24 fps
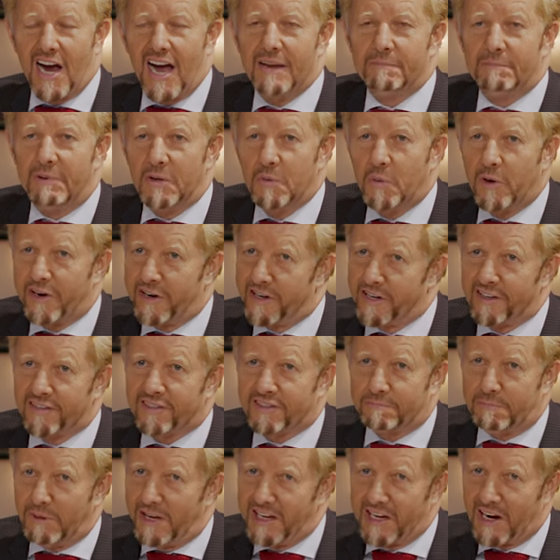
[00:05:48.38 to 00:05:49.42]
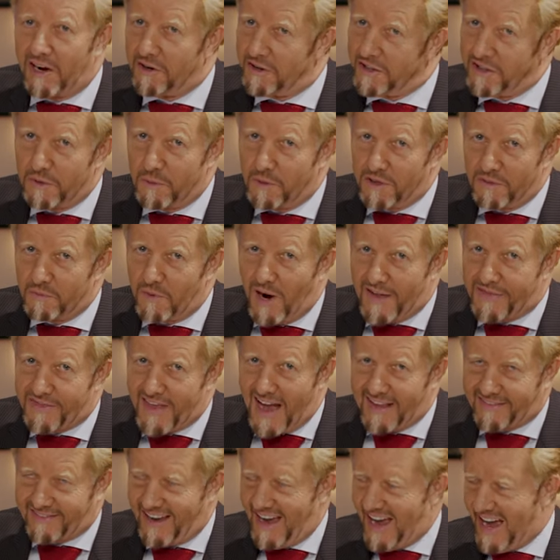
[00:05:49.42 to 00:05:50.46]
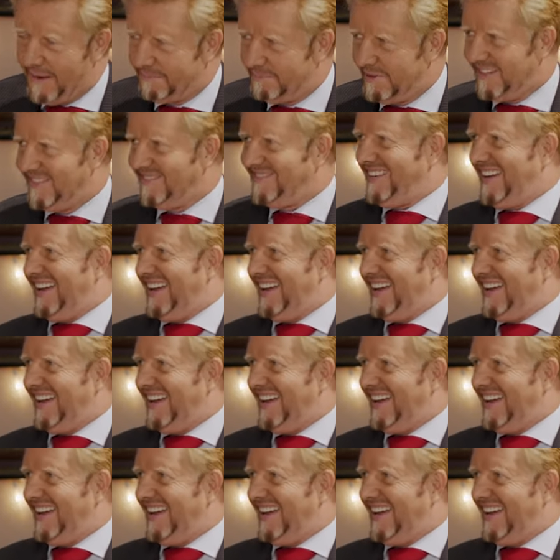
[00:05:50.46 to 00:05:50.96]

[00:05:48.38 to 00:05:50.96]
I'd be wearing a Speedo, and you wouldn't want that to happen.